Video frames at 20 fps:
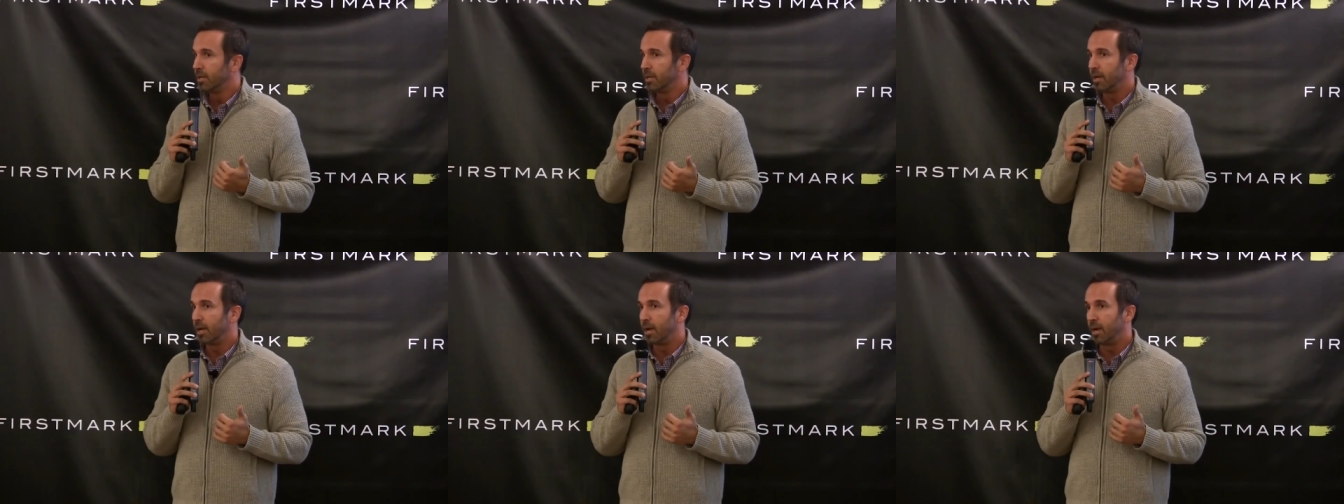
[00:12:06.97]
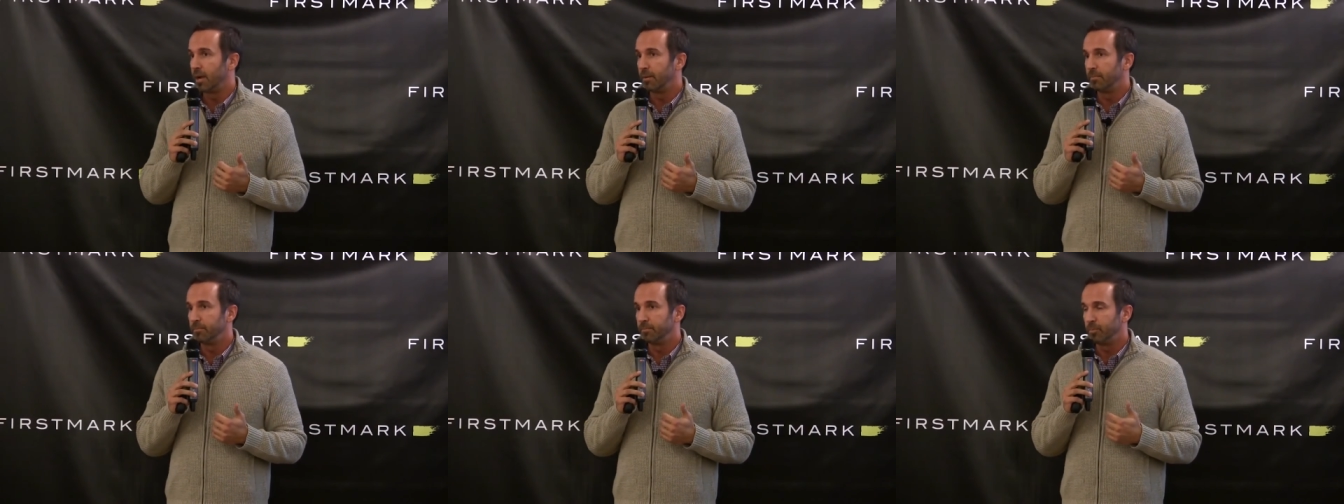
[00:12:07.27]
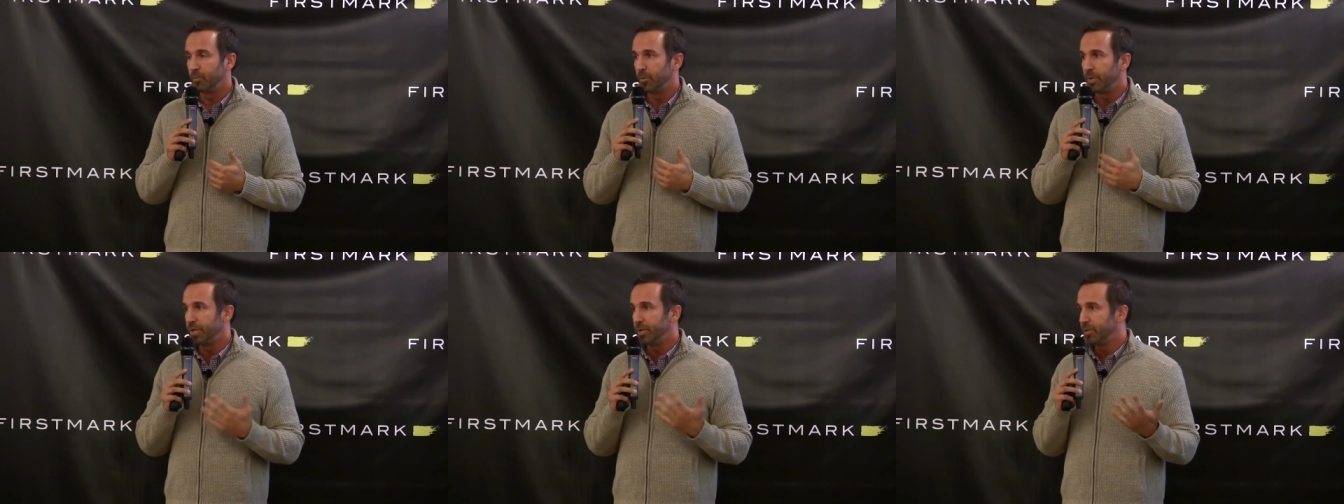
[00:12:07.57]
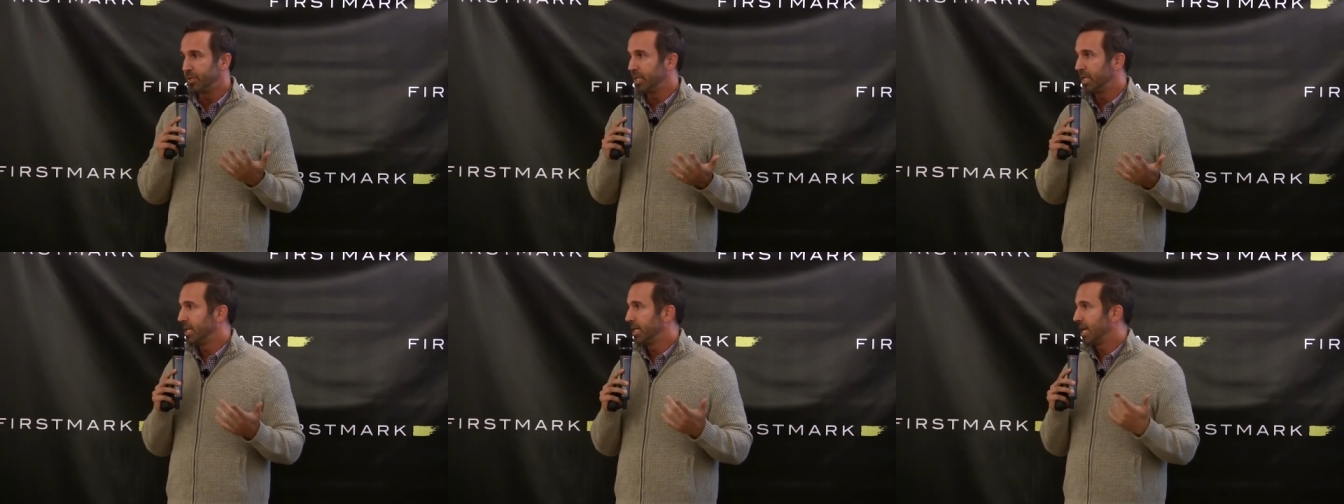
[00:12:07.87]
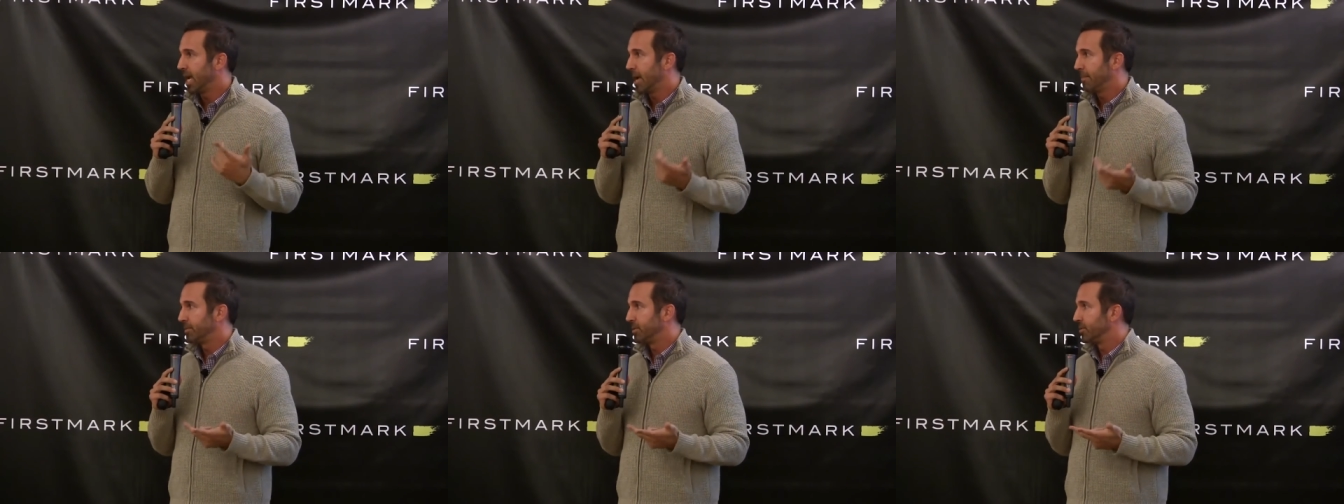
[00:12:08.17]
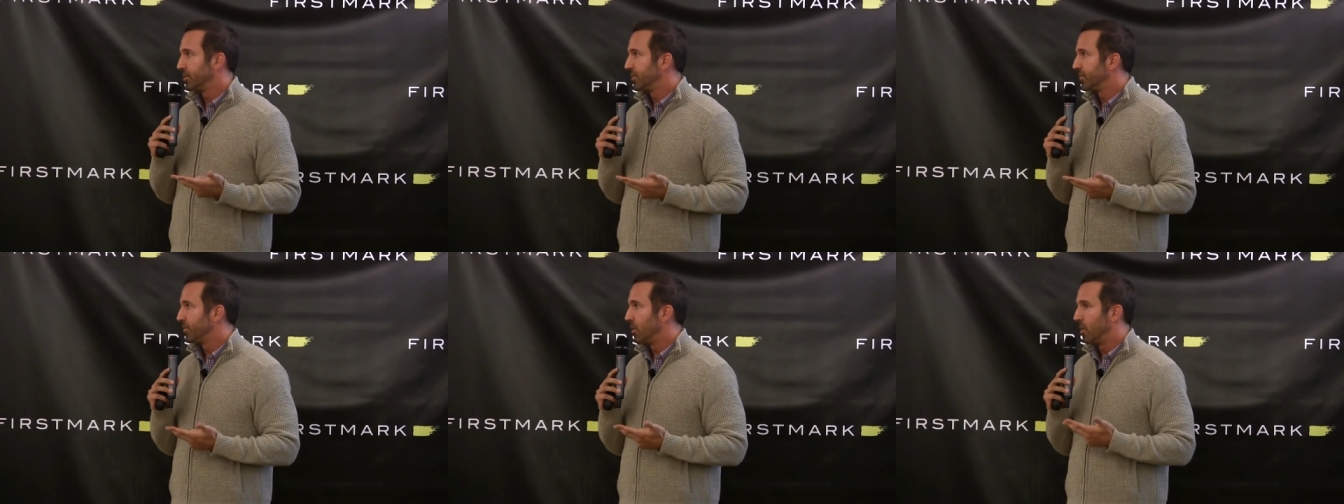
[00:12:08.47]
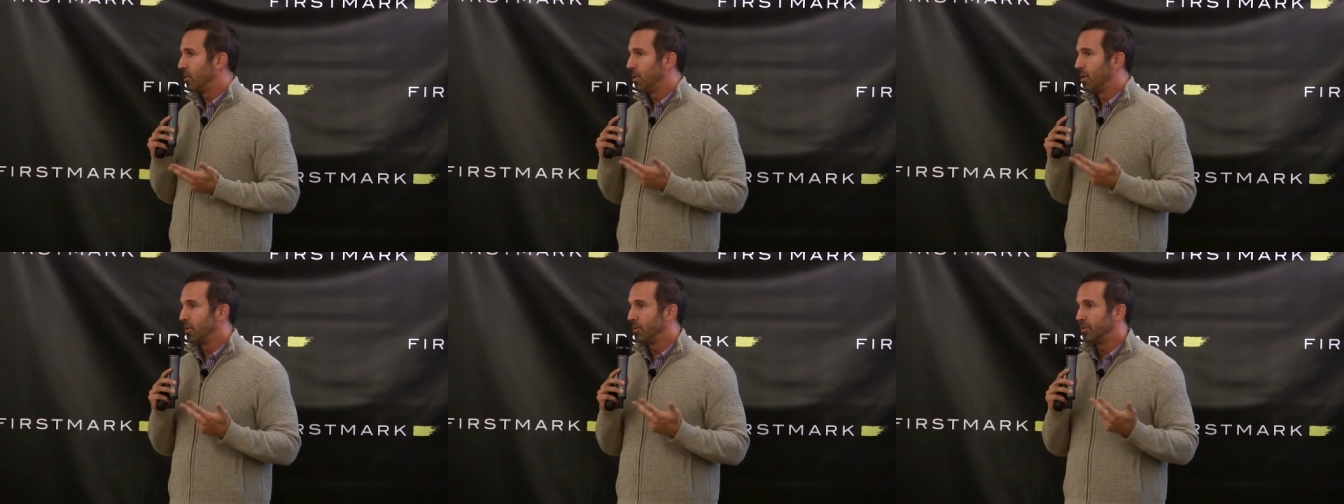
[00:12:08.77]
Um, we use it, it captures
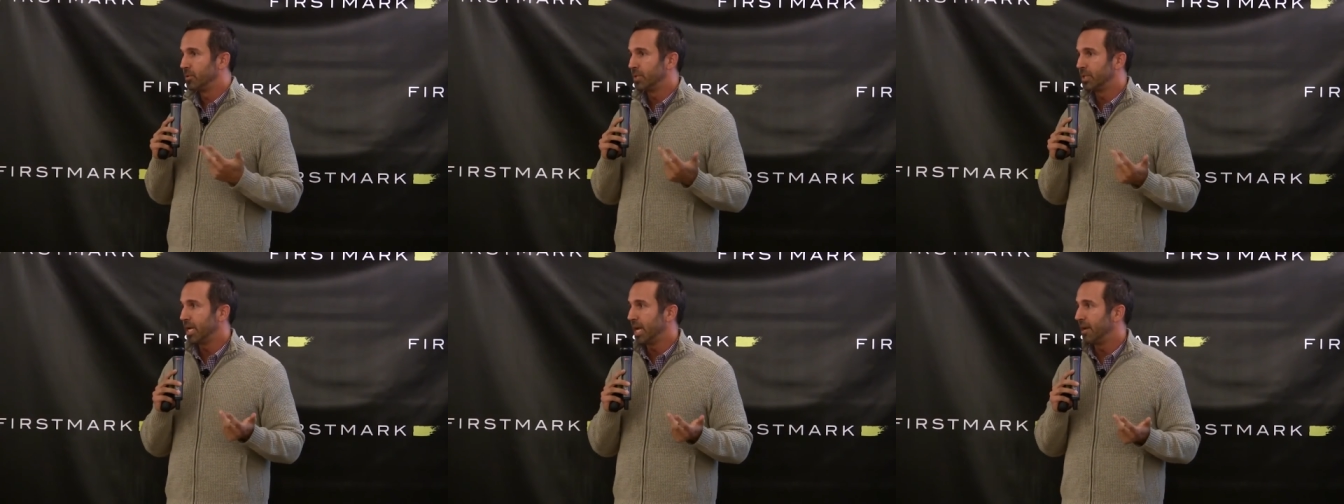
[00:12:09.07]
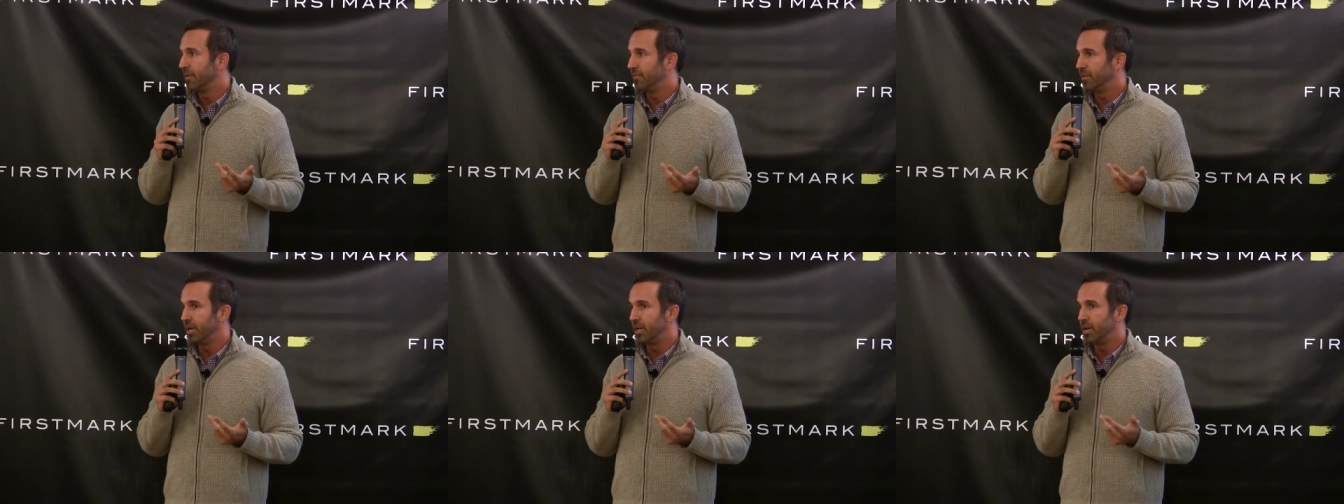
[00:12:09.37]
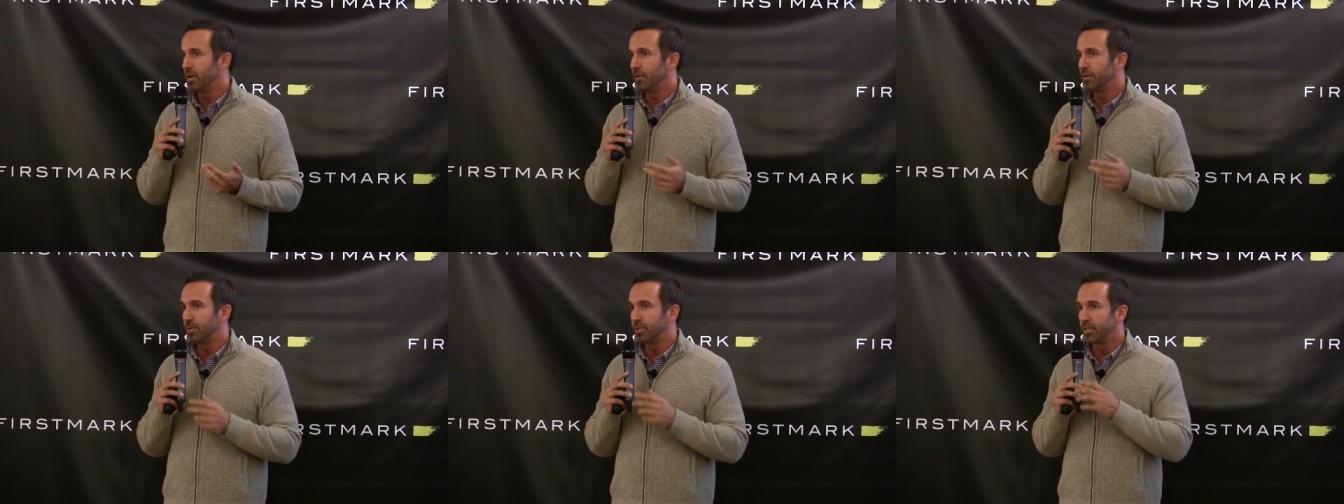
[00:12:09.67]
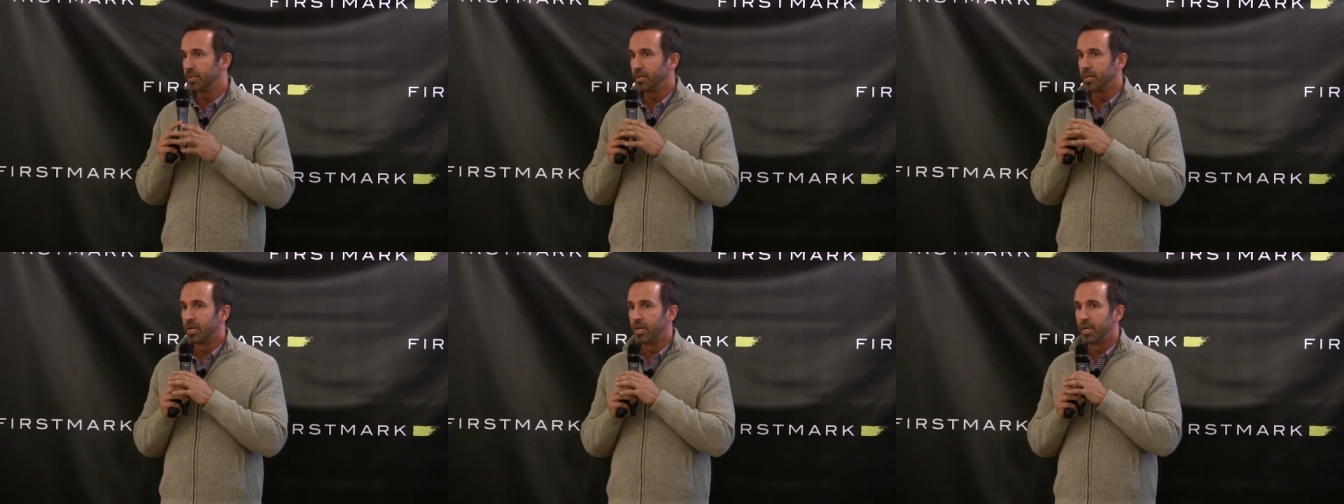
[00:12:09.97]
photos and videos,